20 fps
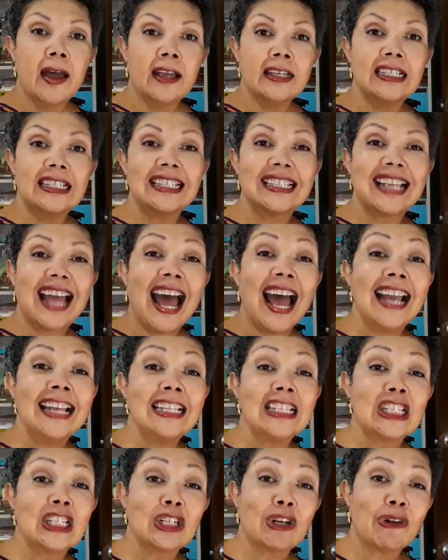
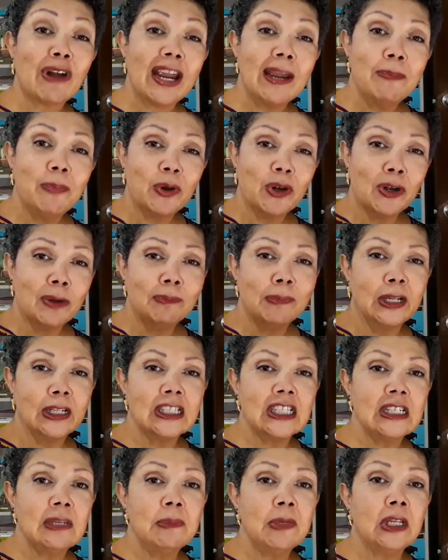skyscraper,
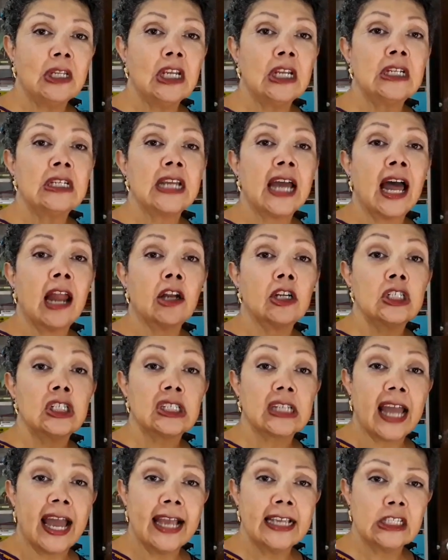multi-million dollar
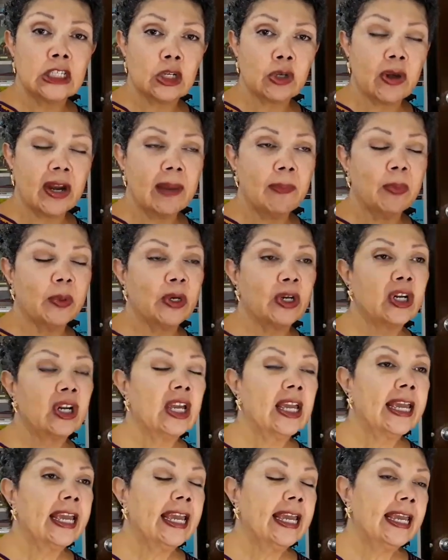skyscraper
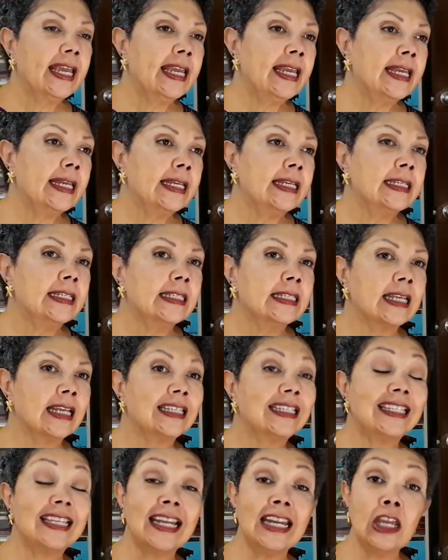is
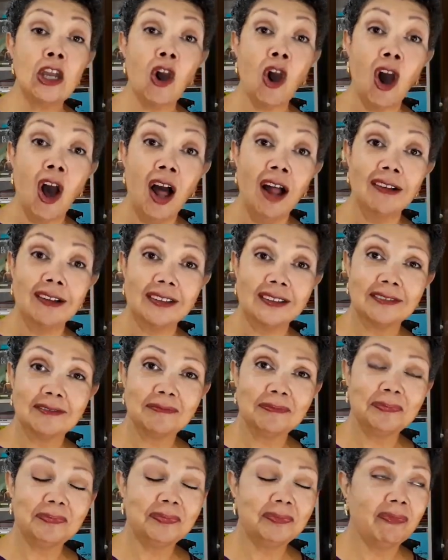City Hall
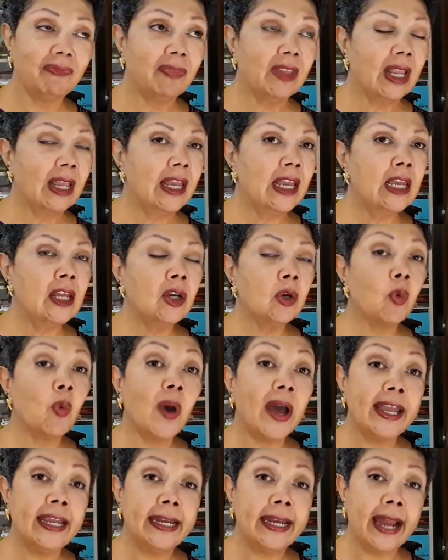in
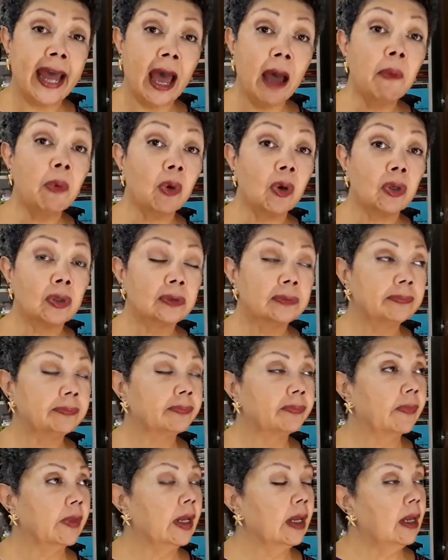Guaynabo,
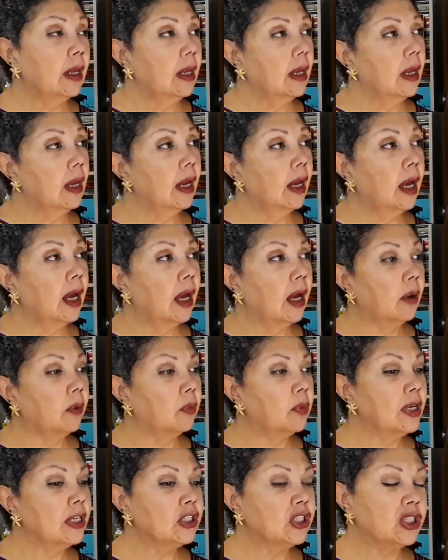
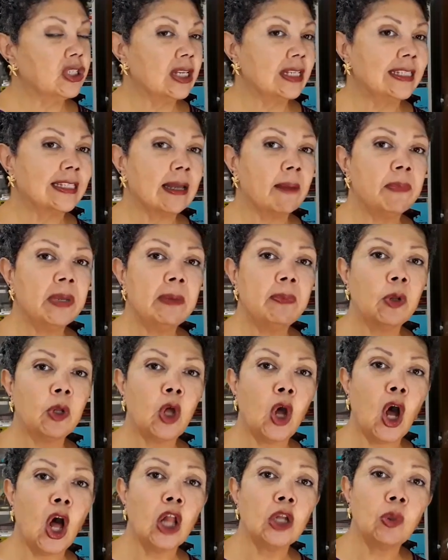which some people
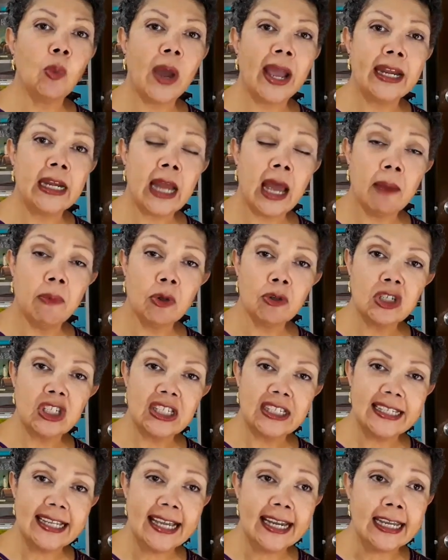call Guaynabo
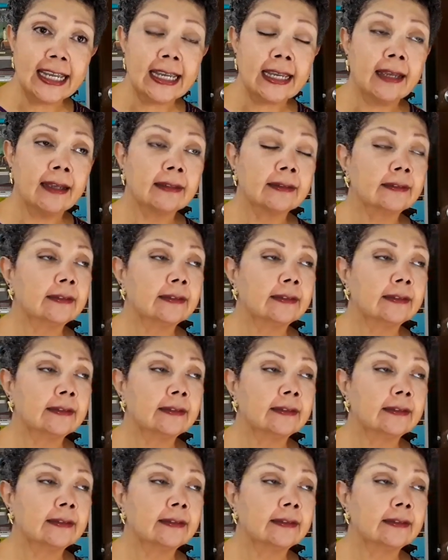City,